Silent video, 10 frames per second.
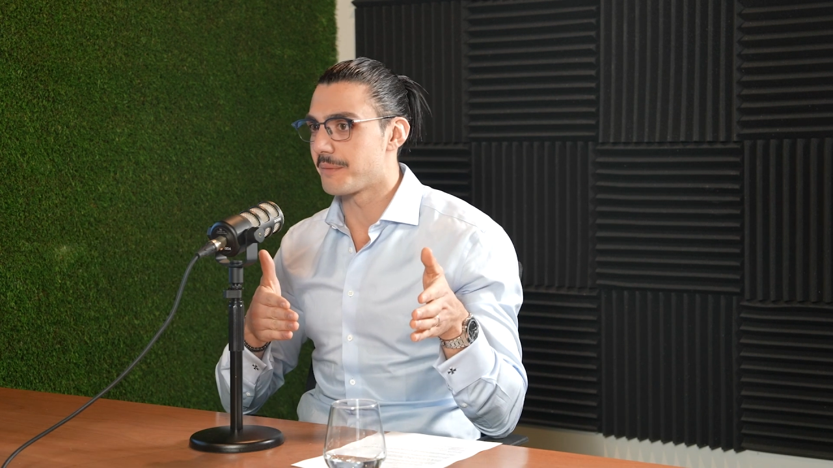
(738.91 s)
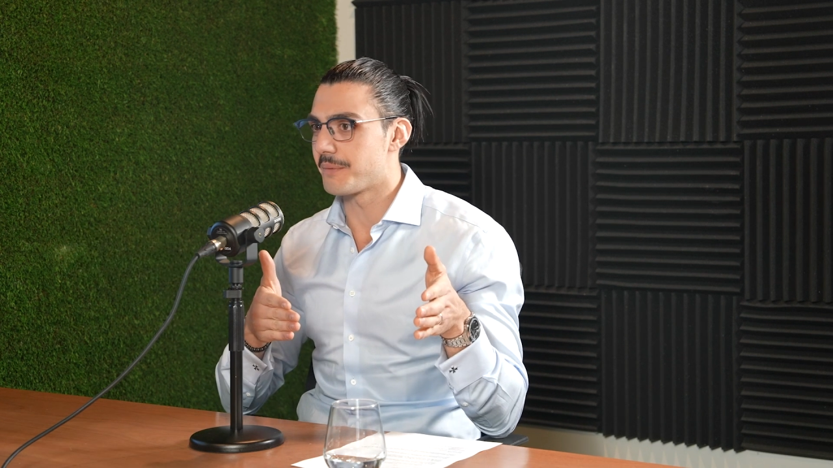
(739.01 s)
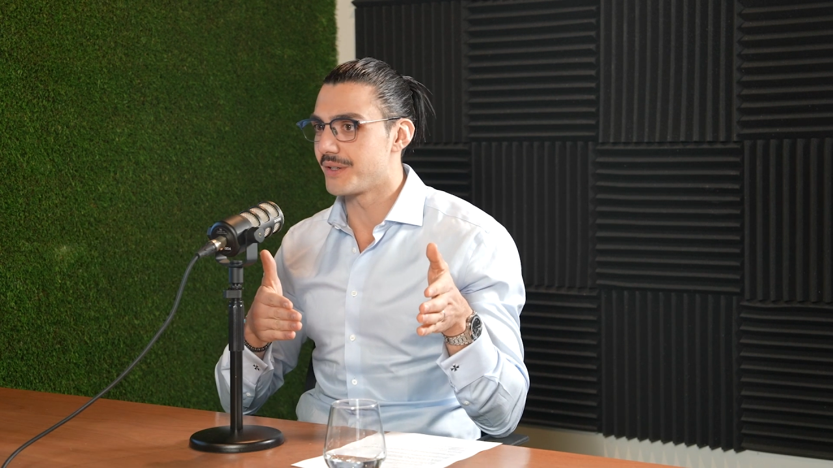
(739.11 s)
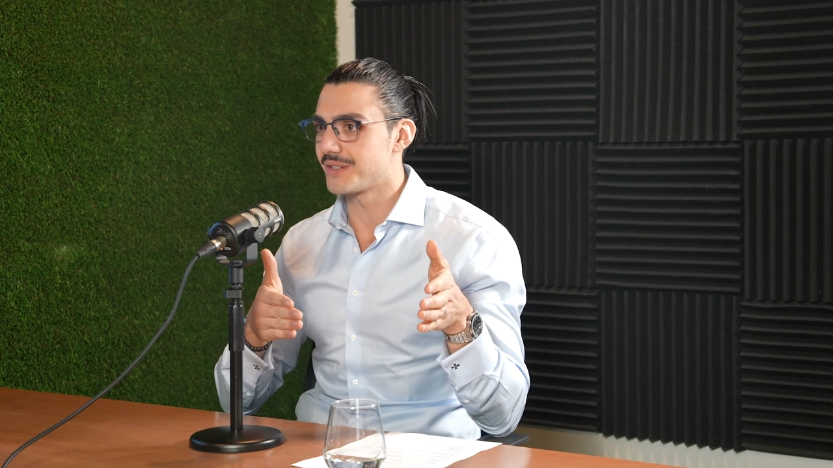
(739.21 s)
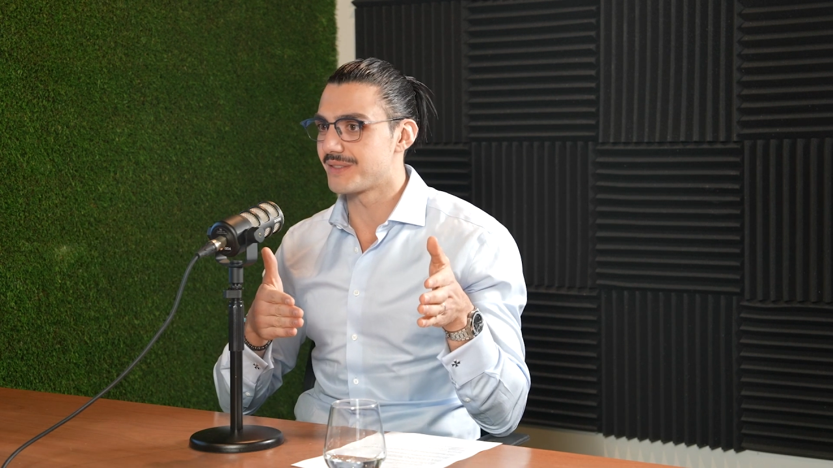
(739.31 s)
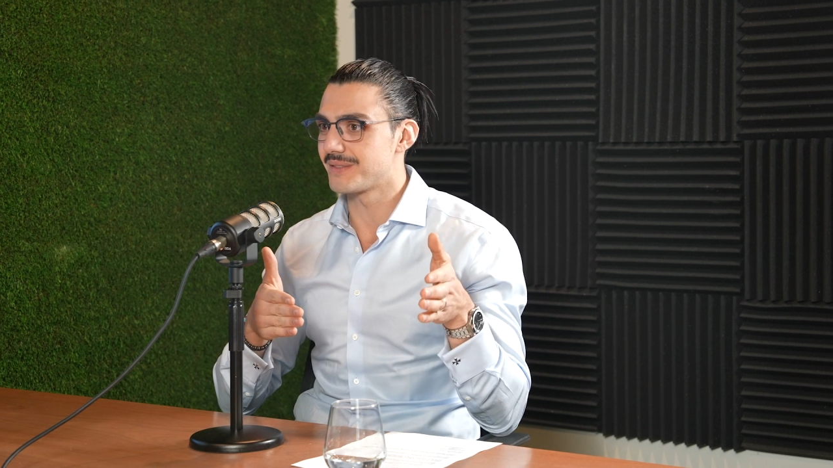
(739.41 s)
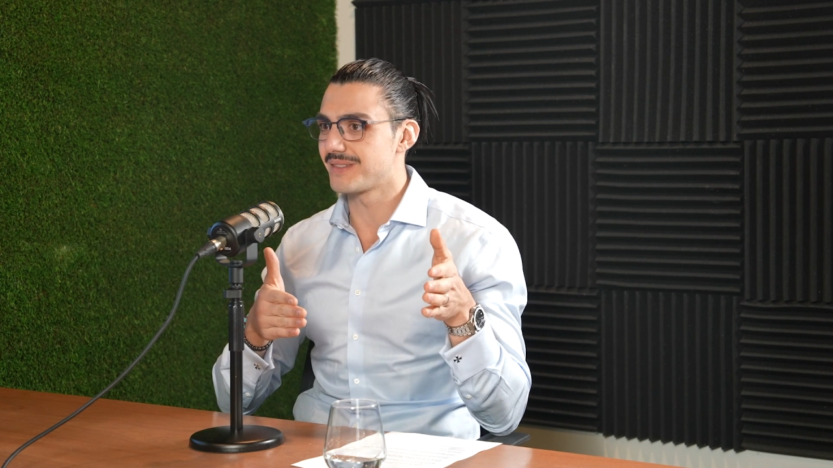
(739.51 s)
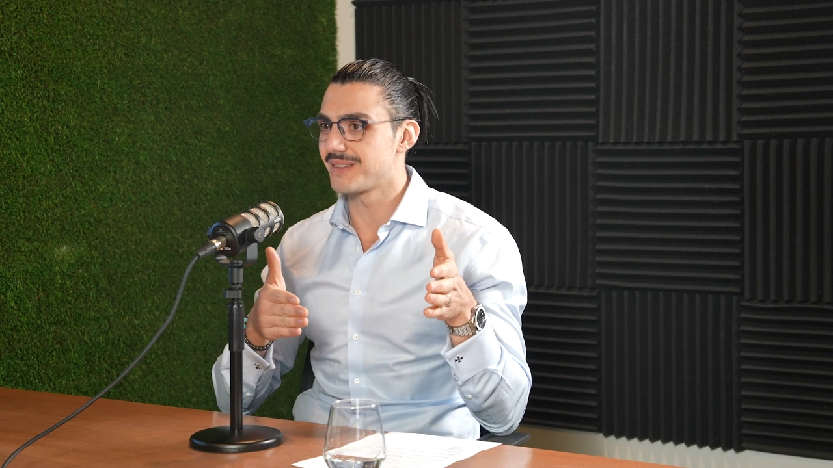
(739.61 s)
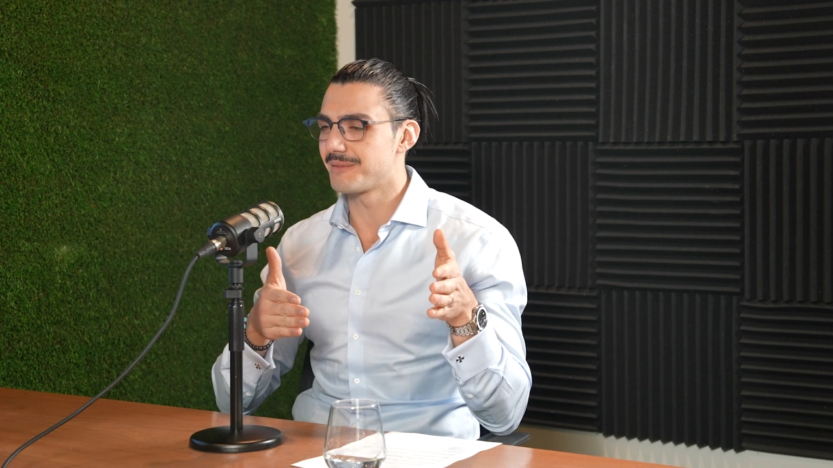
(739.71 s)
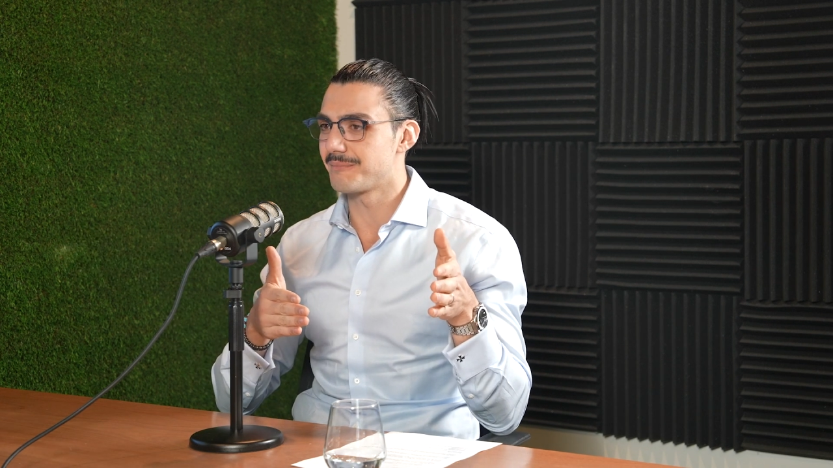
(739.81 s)

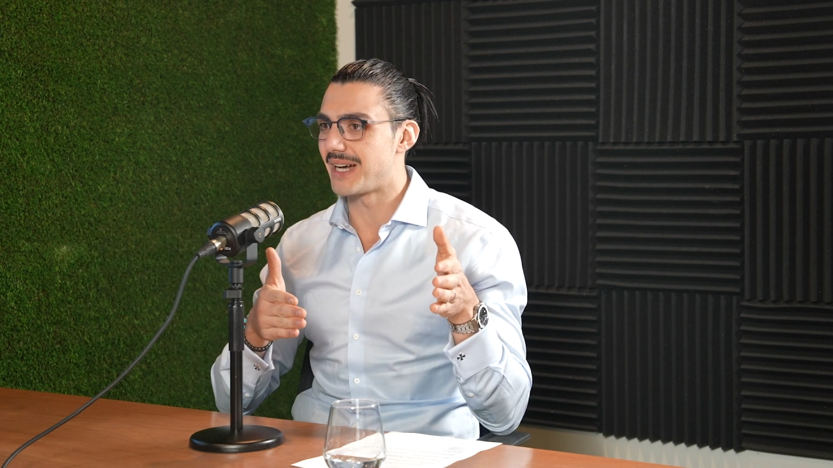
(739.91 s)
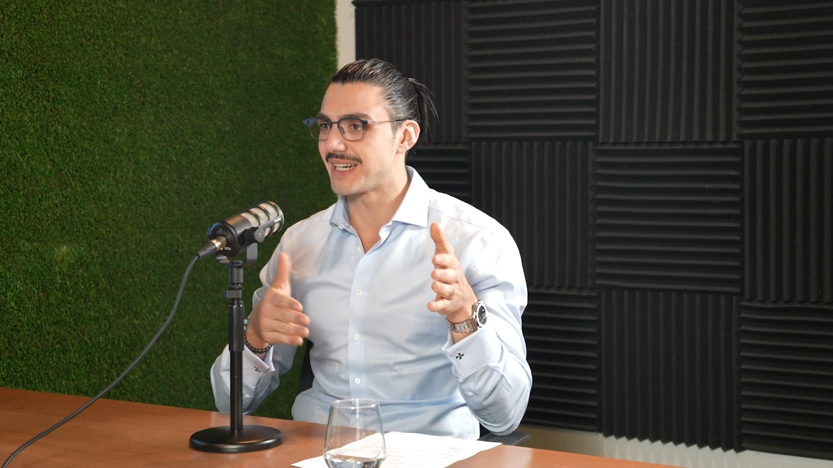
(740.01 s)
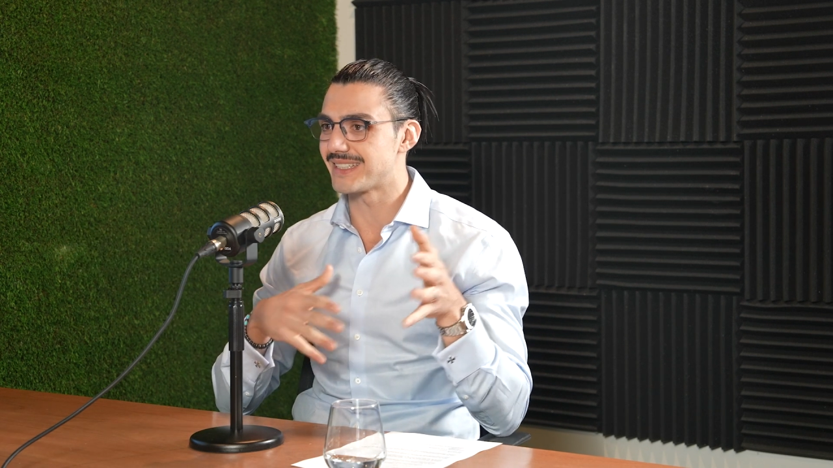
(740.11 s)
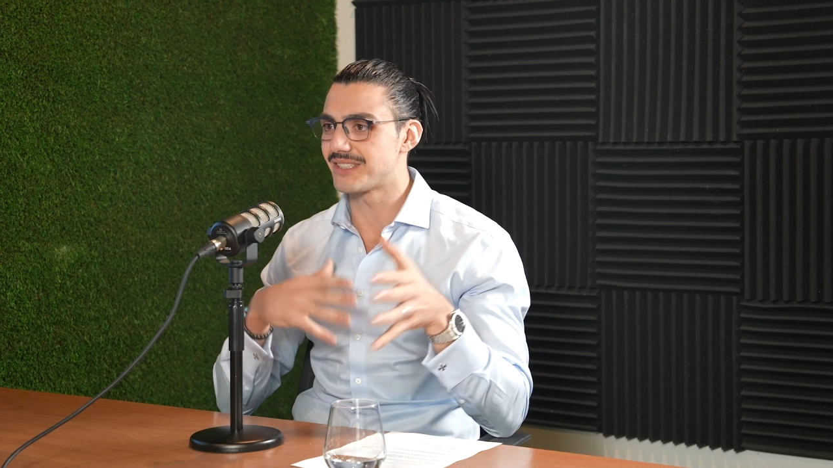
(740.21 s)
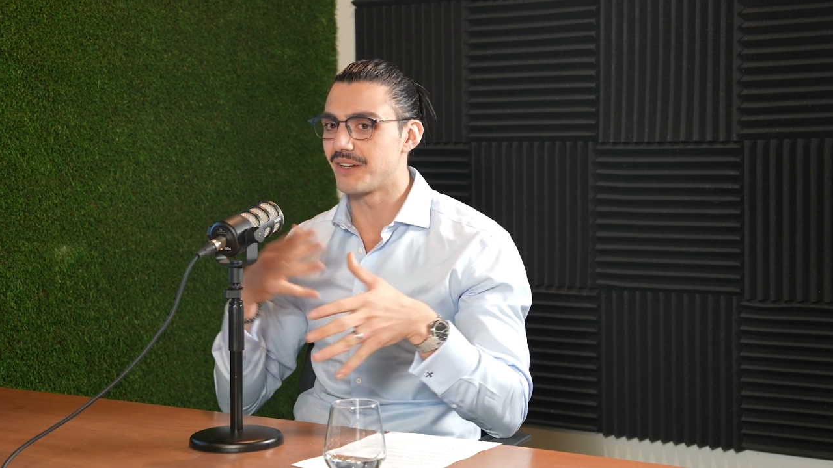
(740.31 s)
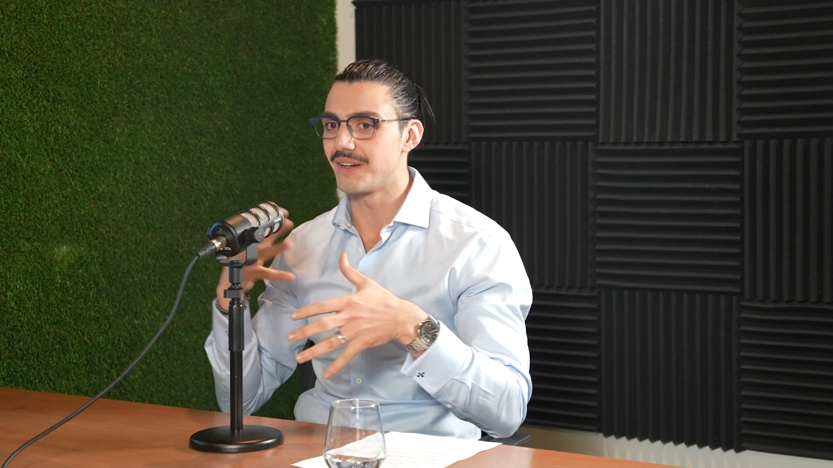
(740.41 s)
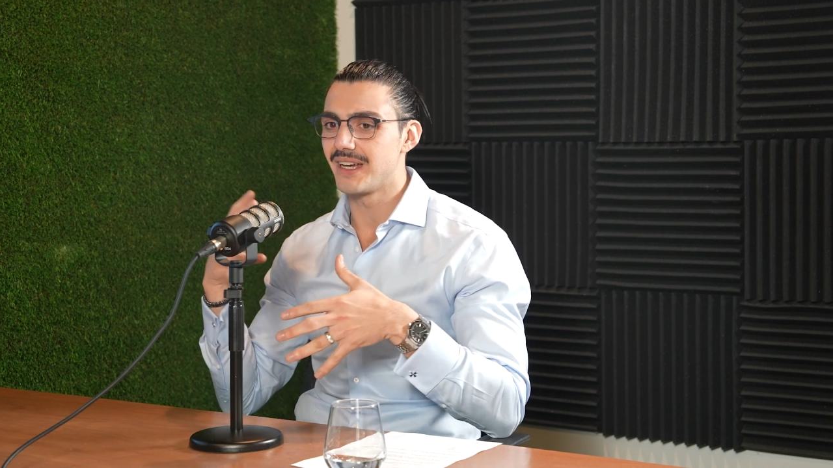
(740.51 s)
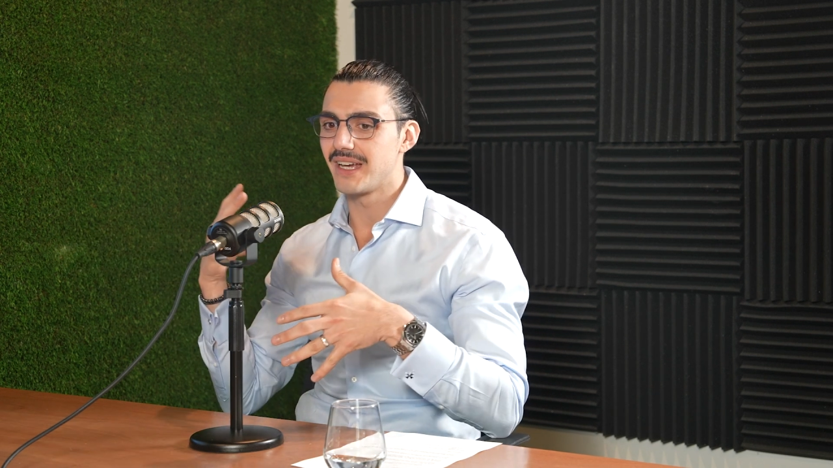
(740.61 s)
purchase market. So